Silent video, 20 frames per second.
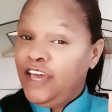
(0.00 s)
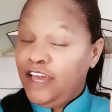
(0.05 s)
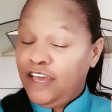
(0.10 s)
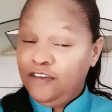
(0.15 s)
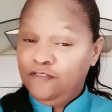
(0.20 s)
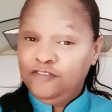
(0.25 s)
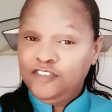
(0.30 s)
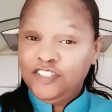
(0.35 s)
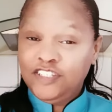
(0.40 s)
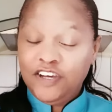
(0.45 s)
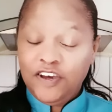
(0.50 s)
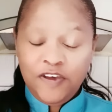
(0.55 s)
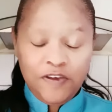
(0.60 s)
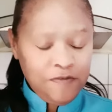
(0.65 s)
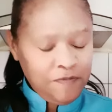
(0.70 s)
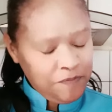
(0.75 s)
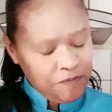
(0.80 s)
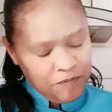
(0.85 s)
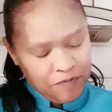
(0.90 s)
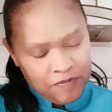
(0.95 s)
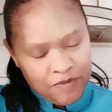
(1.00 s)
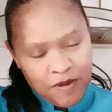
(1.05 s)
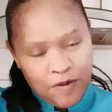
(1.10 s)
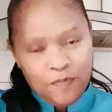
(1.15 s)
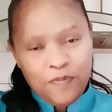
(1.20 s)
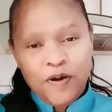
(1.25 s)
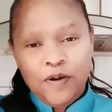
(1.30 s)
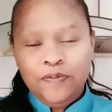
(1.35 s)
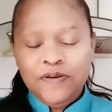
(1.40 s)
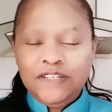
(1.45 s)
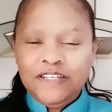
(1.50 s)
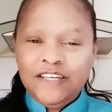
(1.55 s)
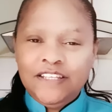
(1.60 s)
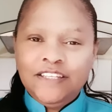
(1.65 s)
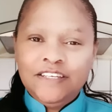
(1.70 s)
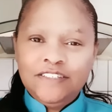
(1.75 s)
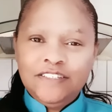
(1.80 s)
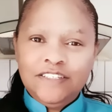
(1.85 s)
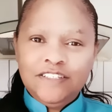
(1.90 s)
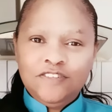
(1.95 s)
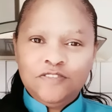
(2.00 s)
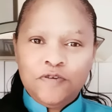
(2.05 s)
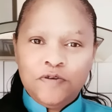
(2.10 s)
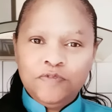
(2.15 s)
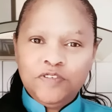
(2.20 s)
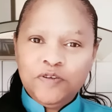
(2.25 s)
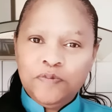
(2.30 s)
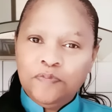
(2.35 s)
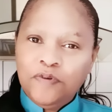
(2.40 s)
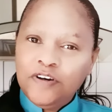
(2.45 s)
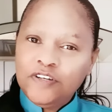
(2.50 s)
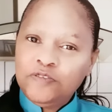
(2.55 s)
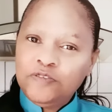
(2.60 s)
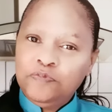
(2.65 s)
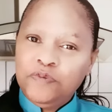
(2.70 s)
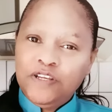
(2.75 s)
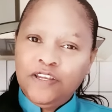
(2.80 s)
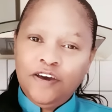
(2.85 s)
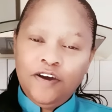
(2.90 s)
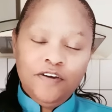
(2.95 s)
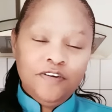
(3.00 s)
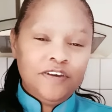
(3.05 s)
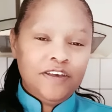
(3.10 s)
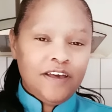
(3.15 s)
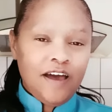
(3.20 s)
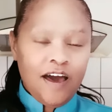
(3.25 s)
If so, pop it in the description box below